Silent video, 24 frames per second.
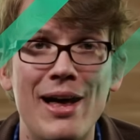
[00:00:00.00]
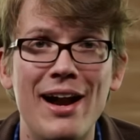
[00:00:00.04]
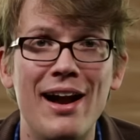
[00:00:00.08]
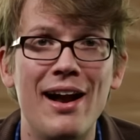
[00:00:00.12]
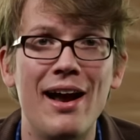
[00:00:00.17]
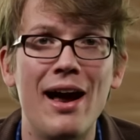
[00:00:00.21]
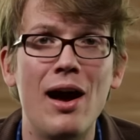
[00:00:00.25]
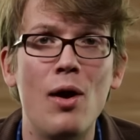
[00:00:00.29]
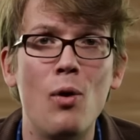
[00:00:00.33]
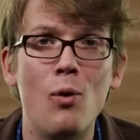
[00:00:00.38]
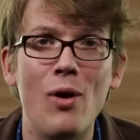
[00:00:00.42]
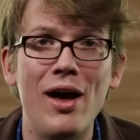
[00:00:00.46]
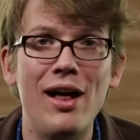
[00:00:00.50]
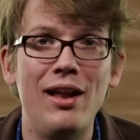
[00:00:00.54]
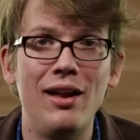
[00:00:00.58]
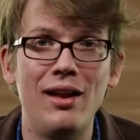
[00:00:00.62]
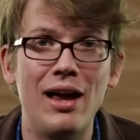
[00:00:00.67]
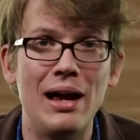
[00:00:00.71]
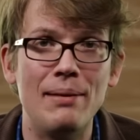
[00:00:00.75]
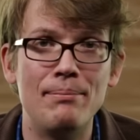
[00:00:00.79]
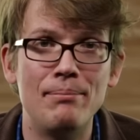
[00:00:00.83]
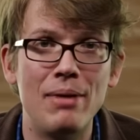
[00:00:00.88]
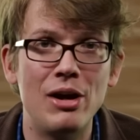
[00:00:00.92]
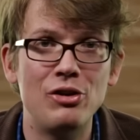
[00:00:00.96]
matter how
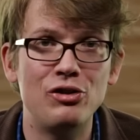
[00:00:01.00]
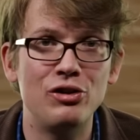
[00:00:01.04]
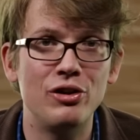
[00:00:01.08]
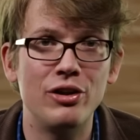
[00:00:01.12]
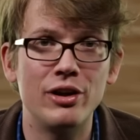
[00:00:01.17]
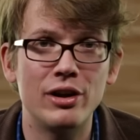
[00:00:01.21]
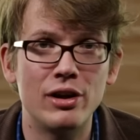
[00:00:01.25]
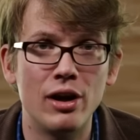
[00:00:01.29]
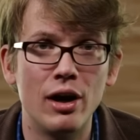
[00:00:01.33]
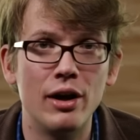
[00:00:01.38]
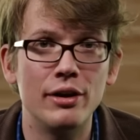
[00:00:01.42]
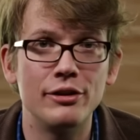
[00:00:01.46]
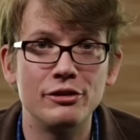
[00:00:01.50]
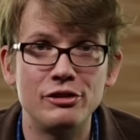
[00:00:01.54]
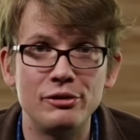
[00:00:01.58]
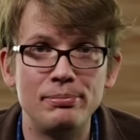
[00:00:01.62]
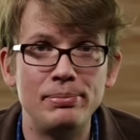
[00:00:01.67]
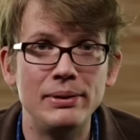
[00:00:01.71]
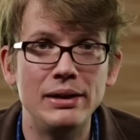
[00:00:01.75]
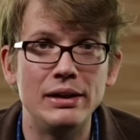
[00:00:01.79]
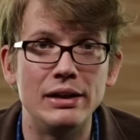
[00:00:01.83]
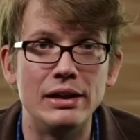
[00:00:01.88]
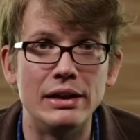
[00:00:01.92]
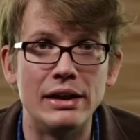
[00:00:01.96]
well I measure the car's
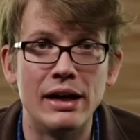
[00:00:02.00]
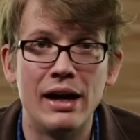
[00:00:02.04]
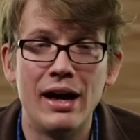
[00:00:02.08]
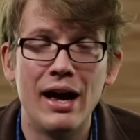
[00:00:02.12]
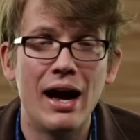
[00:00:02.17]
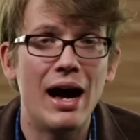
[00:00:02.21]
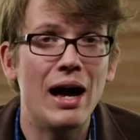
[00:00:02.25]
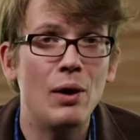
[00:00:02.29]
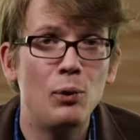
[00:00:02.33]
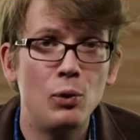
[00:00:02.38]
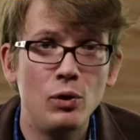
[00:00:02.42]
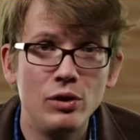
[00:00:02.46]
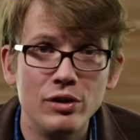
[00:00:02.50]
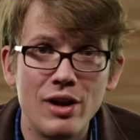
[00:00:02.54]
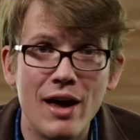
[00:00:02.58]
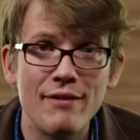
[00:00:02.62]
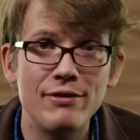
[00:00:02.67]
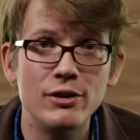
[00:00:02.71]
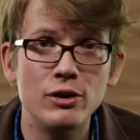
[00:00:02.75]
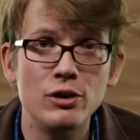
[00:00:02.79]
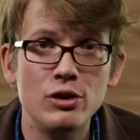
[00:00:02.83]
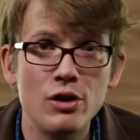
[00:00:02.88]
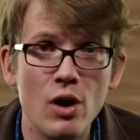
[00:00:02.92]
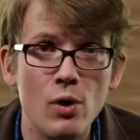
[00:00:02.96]
speed, I will
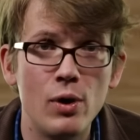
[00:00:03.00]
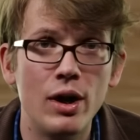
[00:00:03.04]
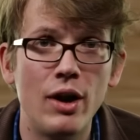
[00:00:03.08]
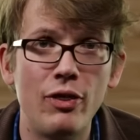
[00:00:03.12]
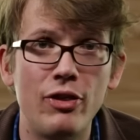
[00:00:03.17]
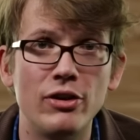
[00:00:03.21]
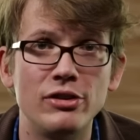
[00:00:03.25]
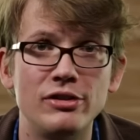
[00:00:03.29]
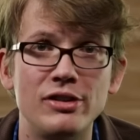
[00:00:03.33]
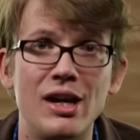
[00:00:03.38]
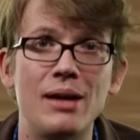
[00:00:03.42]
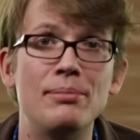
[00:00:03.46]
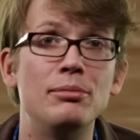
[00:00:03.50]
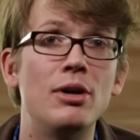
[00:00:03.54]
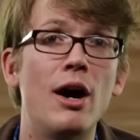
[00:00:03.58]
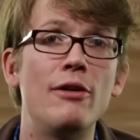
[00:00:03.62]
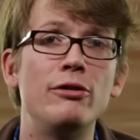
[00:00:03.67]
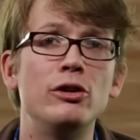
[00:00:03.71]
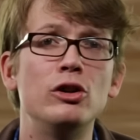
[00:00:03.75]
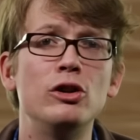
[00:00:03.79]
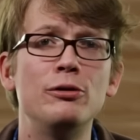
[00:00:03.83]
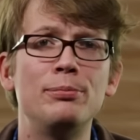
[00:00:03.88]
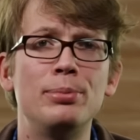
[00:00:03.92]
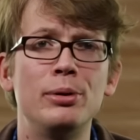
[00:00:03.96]
never know it at the same
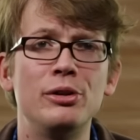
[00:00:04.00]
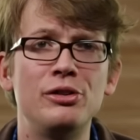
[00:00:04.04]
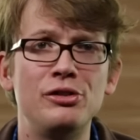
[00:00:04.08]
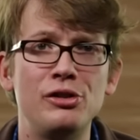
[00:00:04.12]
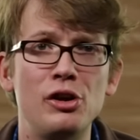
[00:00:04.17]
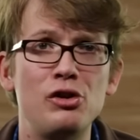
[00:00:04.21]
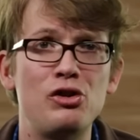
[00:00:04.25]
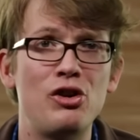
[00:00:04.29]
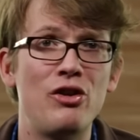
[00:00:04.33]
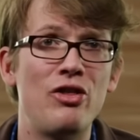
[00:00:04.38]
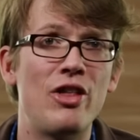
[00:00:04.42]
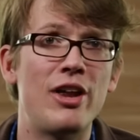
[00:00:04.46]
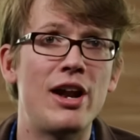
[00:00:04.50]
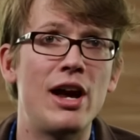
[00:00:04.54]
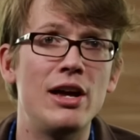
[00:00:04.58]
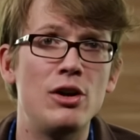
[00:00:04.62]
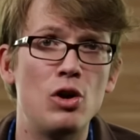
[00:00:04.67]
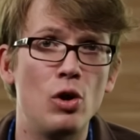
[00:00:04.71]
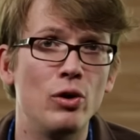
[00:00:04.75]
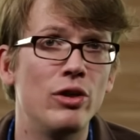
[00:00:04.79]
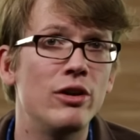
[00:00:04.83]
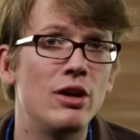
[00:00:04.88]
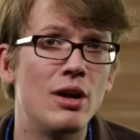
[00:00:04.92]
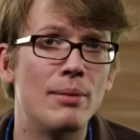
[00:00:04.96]
level of precision that I
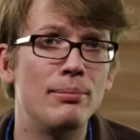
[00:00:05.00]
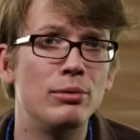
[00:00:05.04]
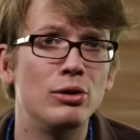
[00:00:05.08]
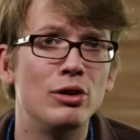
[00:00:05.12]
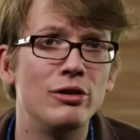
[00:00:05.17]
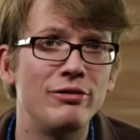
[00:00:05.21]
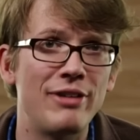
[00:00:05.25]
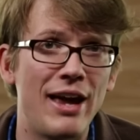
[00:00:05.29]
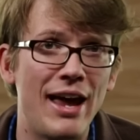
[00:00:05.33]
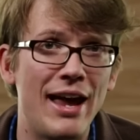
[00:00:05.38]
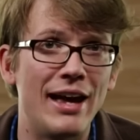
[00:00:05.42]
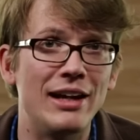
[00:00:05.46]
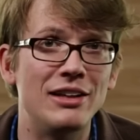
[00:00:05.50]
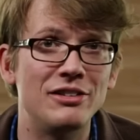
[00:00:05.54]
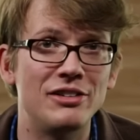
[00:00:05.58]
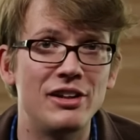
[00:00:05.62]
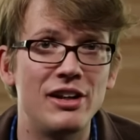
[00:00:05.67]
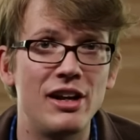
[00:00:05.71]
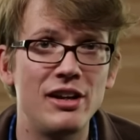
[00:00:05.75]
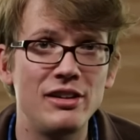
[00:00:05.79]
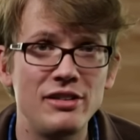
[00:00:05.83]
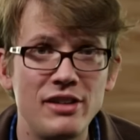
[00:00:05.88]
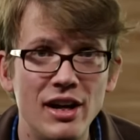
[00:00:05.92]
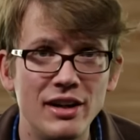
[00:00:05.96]
know the number of eggs
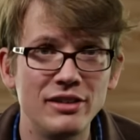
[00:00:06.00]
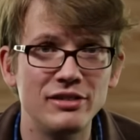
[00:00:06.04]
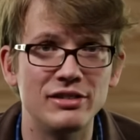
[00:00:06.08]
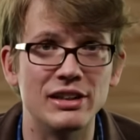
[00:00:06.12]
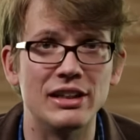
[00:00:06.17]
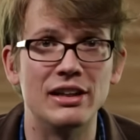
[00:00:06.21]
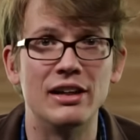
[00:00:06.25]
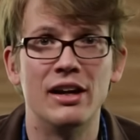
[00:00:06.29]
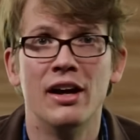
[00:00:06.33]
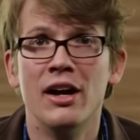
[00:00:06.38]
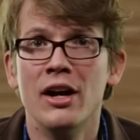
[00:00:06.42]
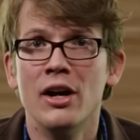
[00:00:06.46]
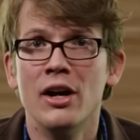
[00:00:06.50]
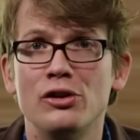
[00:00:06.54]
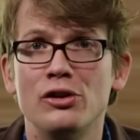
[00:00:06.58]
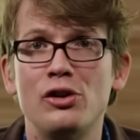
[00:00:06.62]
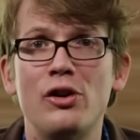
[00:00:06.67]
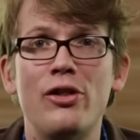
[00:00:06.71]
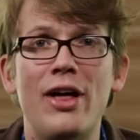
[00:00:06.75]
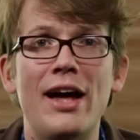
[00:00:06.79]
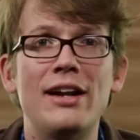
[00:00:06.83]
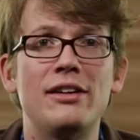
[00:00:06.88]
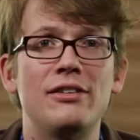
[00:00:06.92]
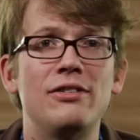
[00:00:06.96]
in a dozen.
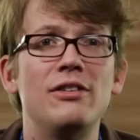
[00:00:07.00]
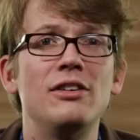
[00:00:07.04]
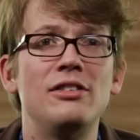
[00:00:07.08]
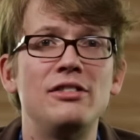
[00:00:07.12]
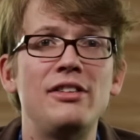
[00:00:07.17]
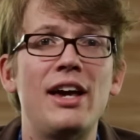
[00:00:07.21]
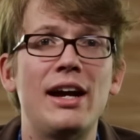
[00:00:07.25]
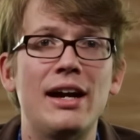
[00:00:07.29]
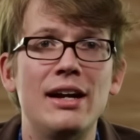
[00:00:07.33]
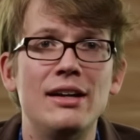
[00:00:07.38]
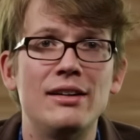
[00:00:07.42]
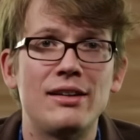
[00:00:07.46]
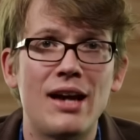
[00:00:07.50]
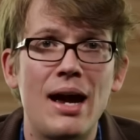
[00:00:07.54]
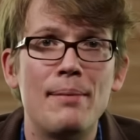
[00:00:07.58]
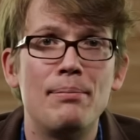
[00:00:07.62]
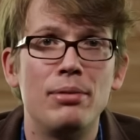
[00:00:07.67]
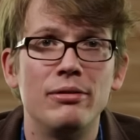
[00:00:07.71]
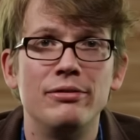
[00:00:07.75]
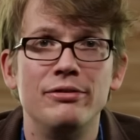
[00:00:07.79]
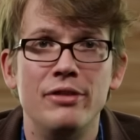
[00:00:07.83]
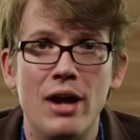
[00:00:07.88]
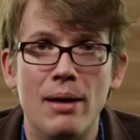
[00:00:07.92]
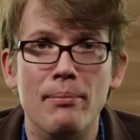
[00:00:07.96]
So that's the second
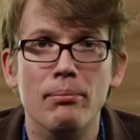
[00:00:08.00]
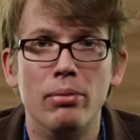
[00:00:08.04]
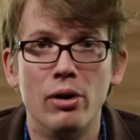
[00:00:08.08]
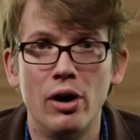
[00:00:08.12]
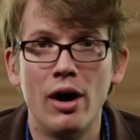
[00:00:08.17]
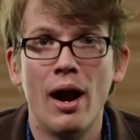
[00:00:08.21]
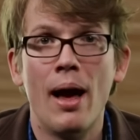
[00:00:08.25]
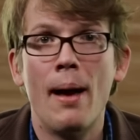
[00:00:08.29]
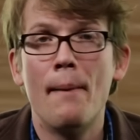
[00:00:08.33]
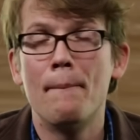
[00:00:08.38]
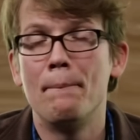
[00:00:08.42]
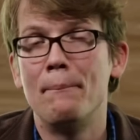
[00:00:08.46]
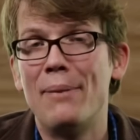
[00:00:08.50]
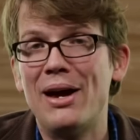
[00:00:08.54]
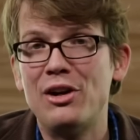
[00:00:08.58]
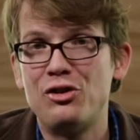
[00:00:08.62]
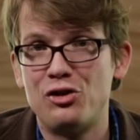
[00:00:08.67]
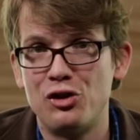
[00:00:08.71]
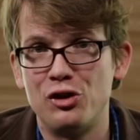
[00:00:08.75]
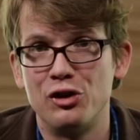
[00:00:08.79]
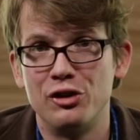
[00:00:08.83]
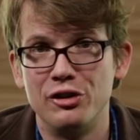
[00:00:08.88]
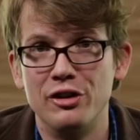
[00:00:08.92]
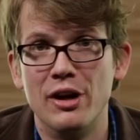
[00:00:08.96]
type of number,
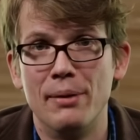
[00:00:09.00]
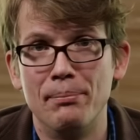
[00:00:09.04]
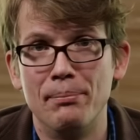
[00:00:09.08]
measured